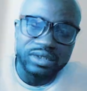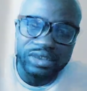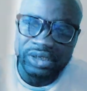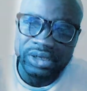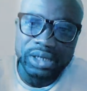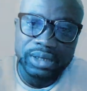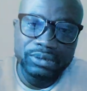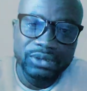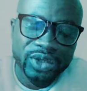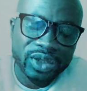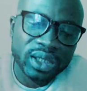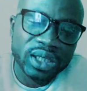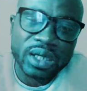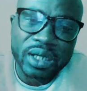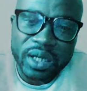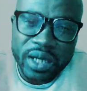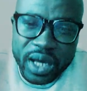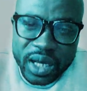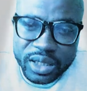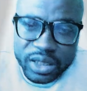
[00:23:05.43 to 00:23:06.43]
something,
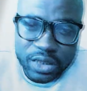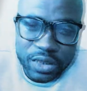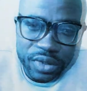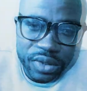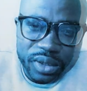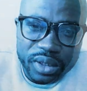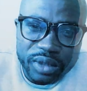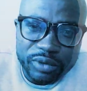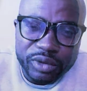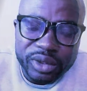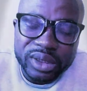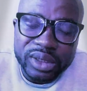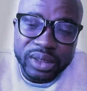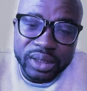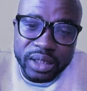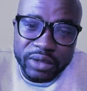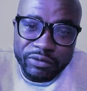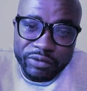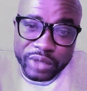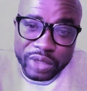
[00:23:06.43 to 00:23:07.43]
ask her, what's the
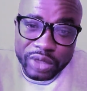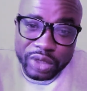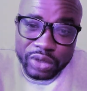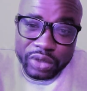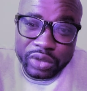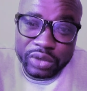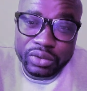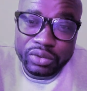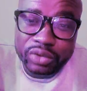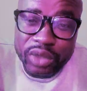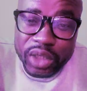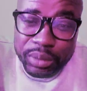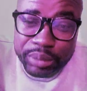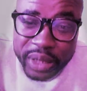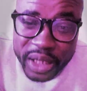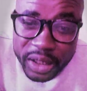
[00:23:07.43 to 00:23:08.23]
definition of doing it by